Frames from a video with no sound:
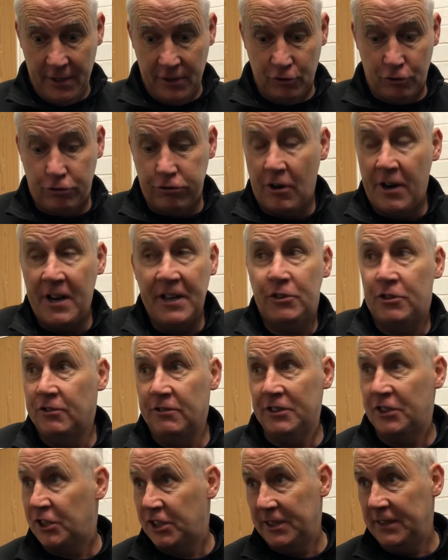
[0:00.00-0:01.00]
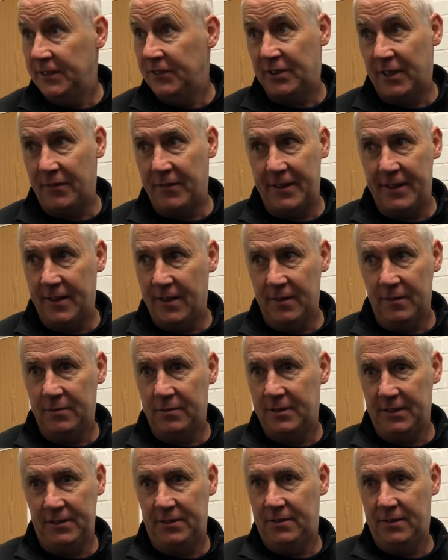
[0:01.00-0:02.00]
trying to achieve something that
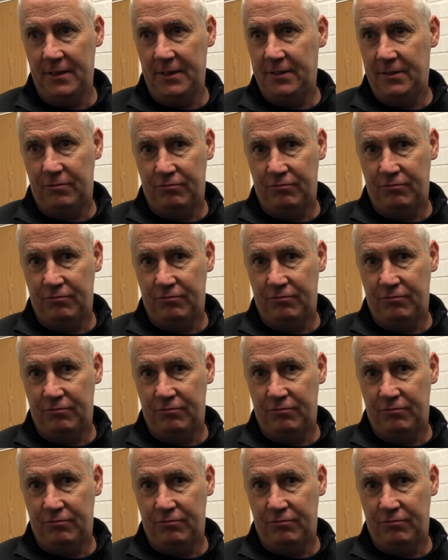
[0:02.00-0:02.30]
is